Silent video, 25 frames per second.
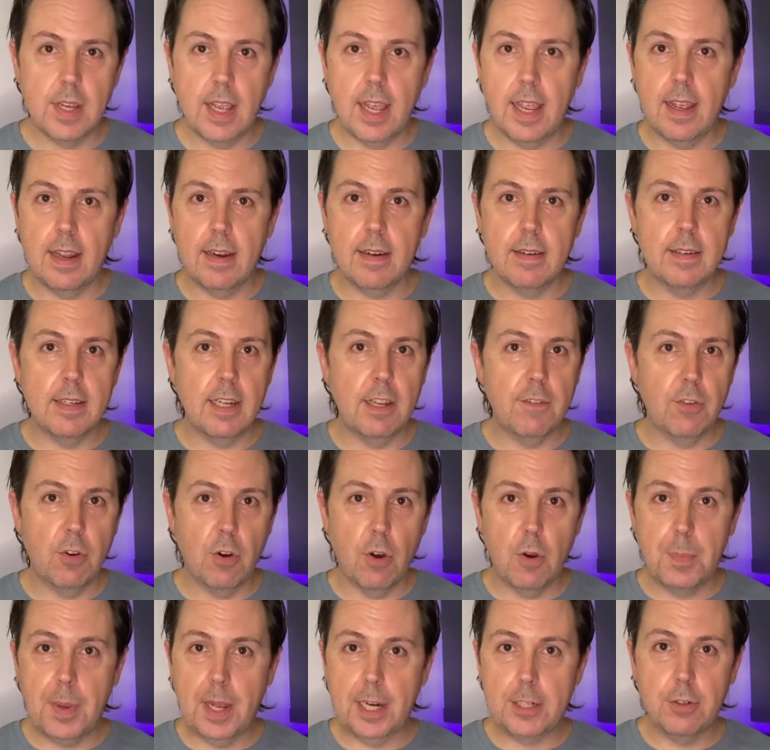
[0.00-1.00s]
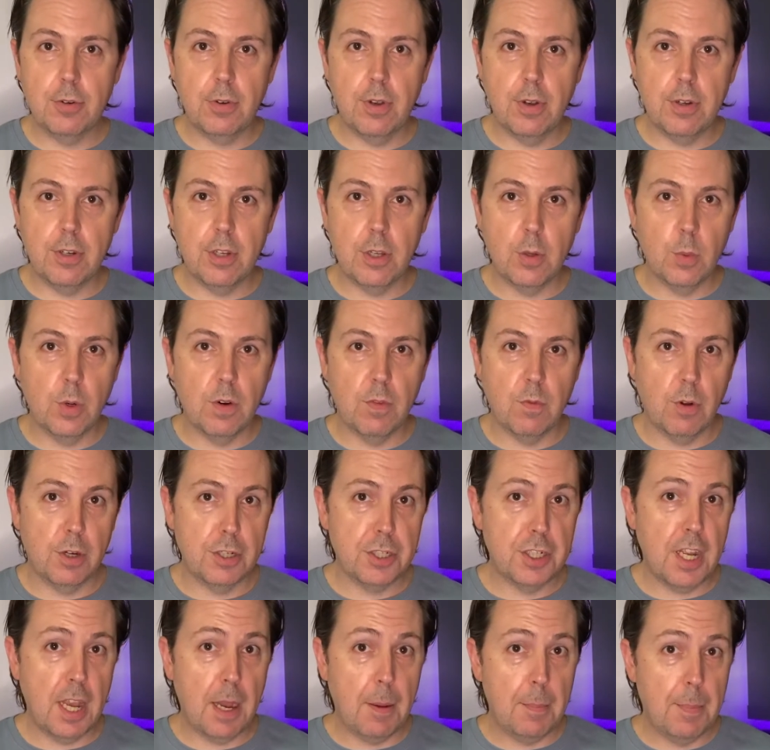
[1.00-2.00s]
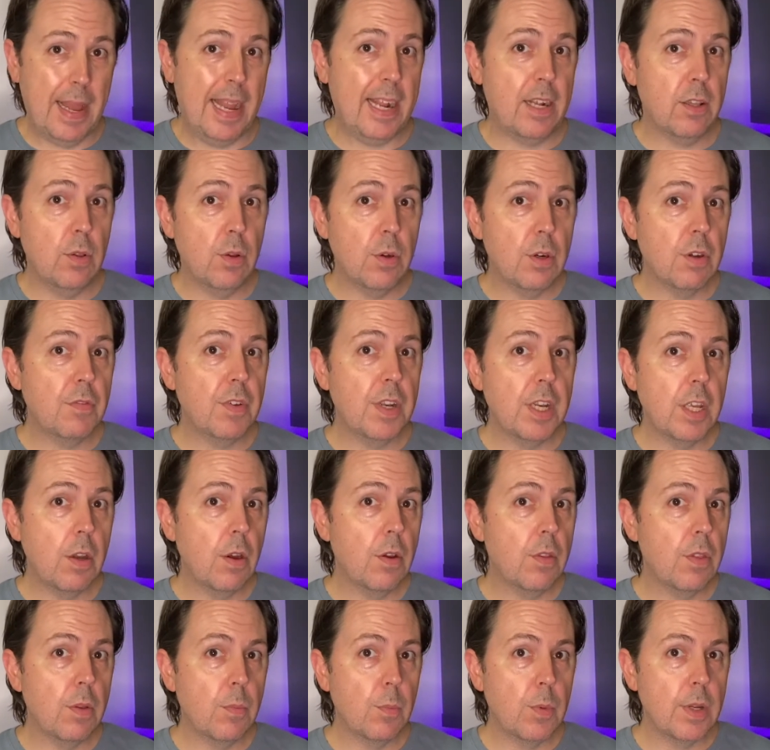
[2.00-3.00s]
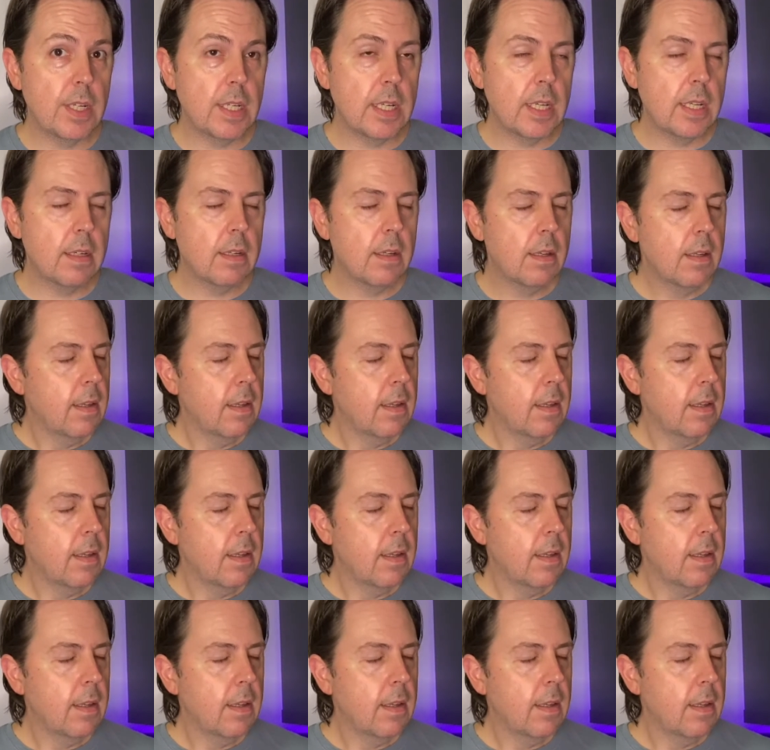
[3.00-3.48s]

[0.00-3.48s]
And if you're a Patreon, you would have watched our backlog video that we did.